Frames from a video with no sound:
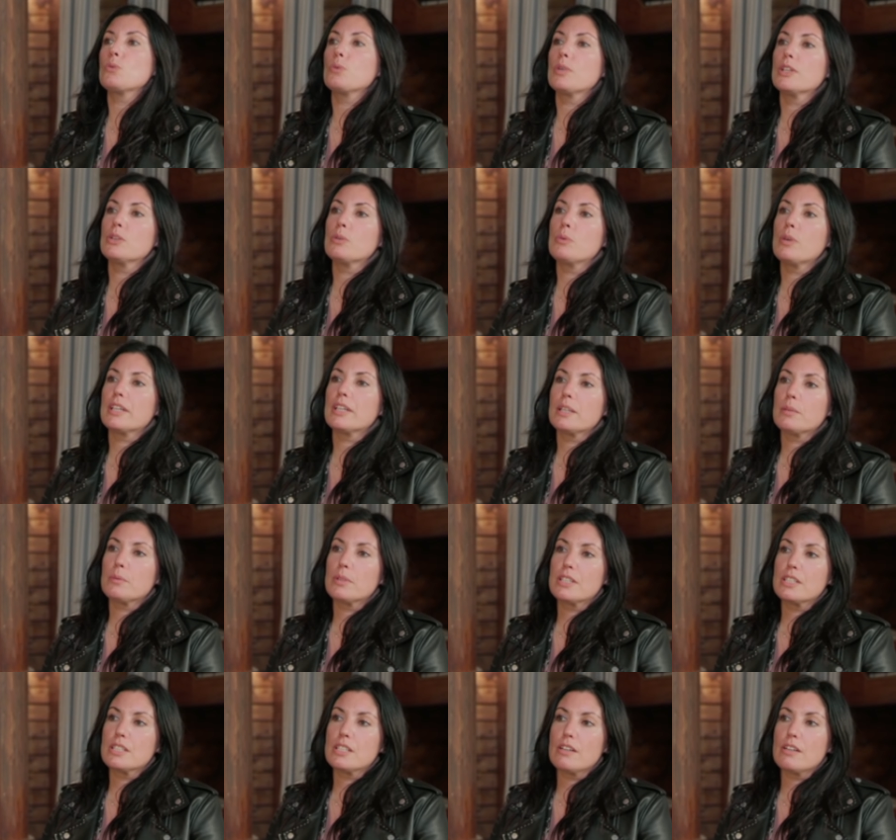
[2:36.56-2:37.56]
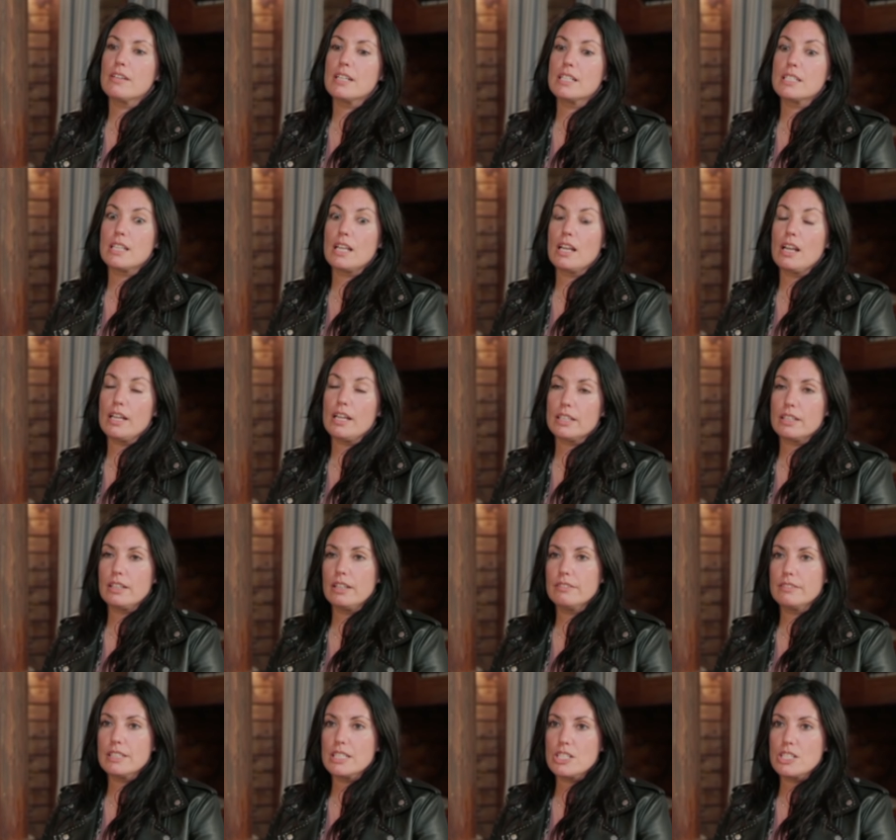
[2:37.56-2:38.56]
When you're working with a director like
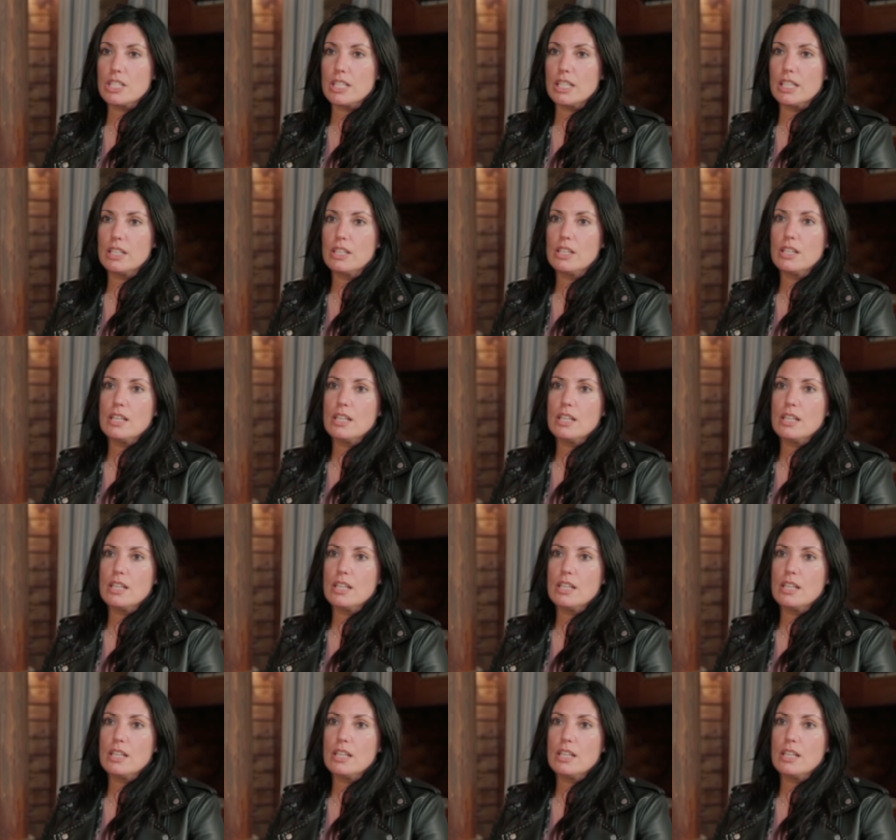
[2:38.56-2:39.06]
Guy Ritchie,